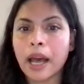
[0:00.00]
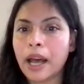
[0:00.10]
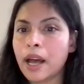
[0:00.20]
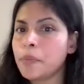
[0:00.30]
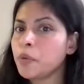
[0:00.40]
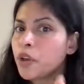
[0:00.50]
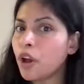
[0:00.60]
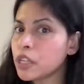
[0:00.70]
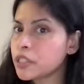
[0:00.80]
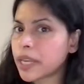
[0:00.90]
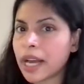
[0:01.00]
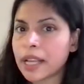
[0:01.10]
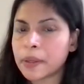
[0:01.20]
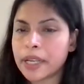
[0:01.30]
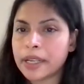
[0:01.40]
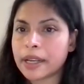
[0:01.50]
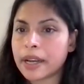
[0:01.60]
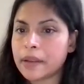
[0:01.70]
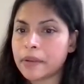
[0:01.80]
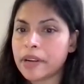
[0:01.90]
We also calculate the
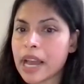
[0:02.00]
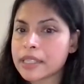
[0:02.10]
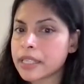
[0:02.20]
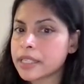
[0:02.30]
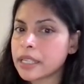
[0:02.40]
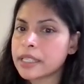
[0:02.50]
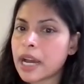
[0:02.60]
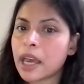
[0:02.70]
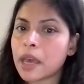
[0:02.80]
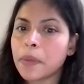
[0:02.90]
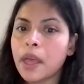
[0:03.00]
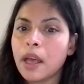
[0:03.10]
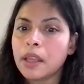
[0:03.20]
kind of the relaxation time.